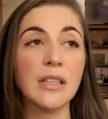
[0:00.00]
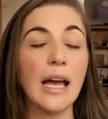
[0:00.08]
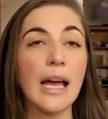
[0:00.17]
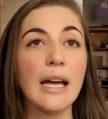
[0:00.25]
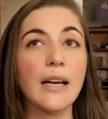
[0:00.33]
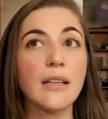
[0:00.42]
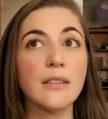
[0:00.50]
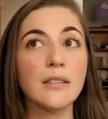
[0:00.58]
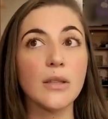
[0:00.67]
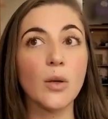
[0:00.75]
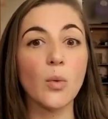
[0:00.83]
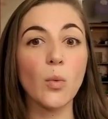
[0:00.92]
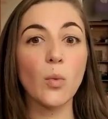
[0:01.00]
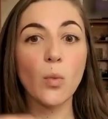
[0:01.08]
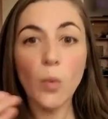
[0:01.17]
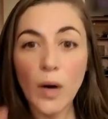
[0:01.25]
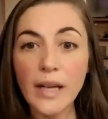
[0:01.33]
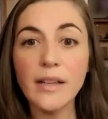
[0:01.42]
and
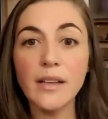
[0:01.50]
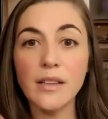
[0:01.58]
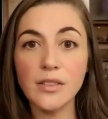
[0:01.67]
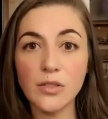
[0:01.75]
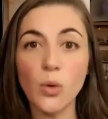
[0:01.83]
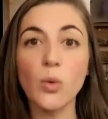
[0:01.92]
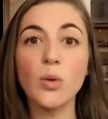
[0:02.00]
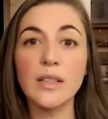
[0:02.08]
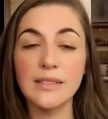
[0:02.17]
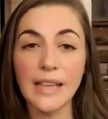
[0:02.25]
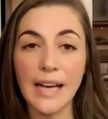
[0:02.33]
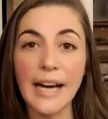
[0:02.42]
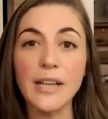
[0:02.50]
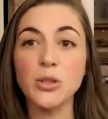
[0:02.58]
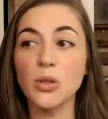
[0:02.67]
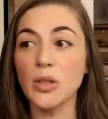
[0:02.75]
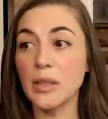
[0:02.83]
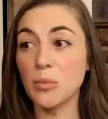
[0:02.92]
what the soul is
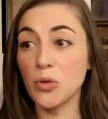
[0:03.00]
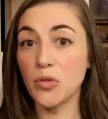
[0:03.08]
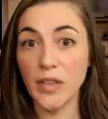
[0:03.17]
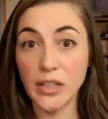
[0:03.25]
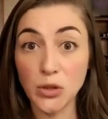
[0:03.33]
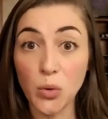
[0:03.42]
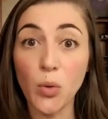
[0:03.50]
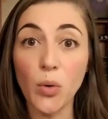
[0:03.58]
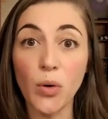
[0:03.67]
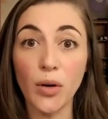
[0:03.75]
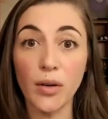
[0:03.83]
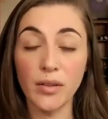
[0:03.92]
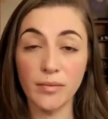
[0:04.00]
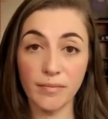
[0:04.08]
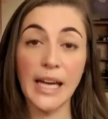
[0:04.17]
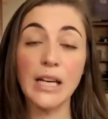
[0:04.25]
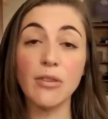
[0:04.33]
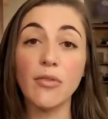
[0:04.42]
actually moving toward
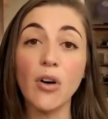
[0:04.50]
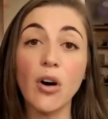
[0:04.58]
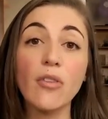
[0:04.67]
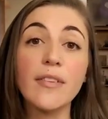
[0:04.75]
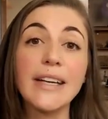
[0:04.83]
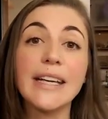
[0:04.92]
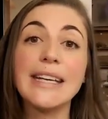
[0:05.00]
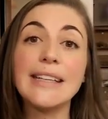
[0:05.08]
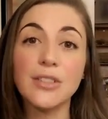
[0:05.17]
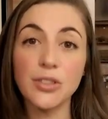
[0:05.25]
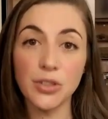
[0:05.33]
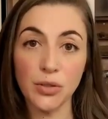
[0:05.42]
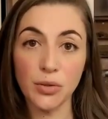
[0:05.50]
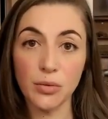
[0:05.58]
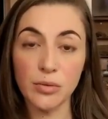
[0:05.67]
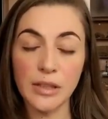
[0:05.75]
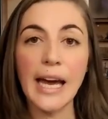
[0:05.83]
and evolving into,